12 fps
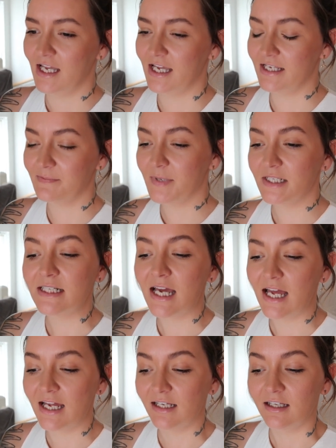It is
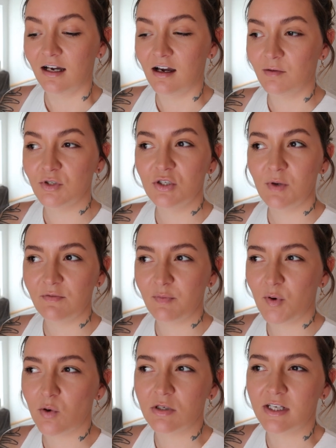Monday. I'm just waiting for
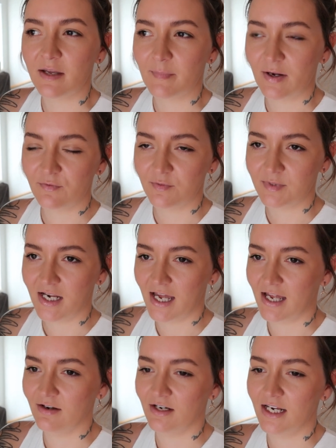Paul to get back from
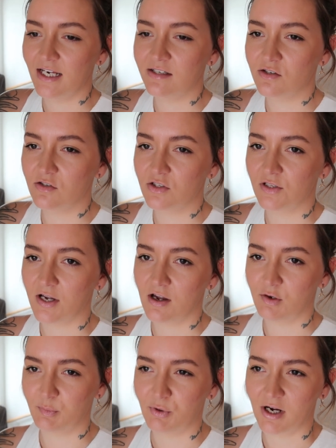town. He's gone to the
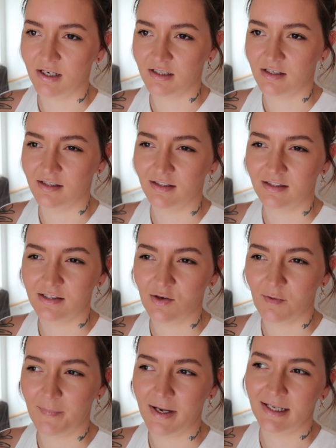chiropractors because he's
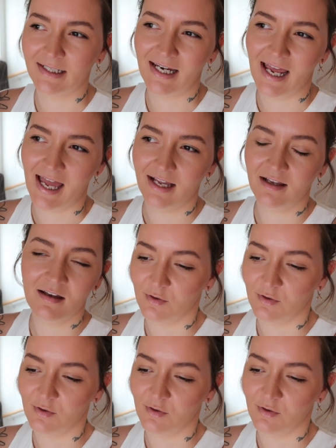got a bad neck.